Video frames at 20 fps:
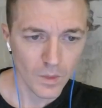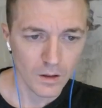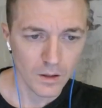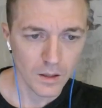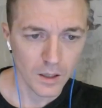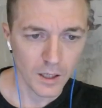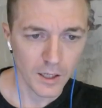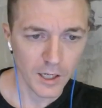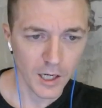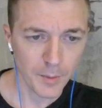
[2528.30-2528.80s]

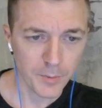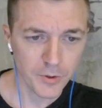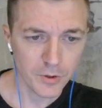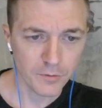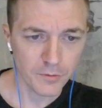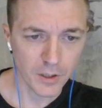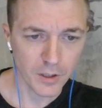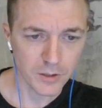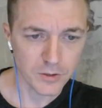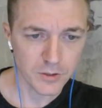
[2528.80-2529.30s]
I happen to have
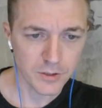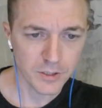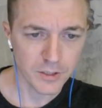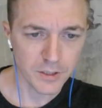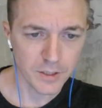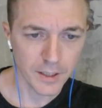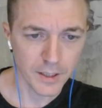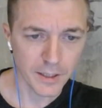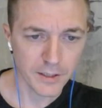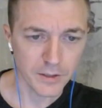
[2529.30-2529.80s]
gotten
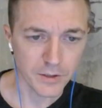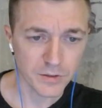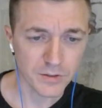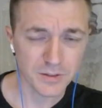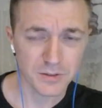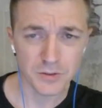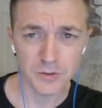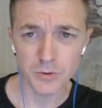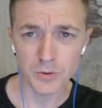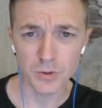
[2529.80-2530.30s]
tendinitis.
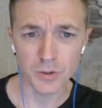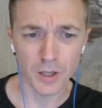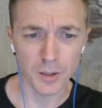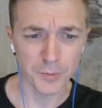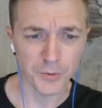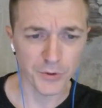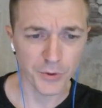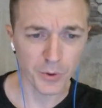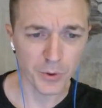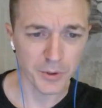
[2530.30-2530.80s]
Dude, I'm
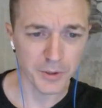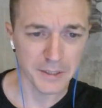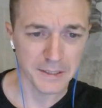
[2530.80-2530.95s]
sorry.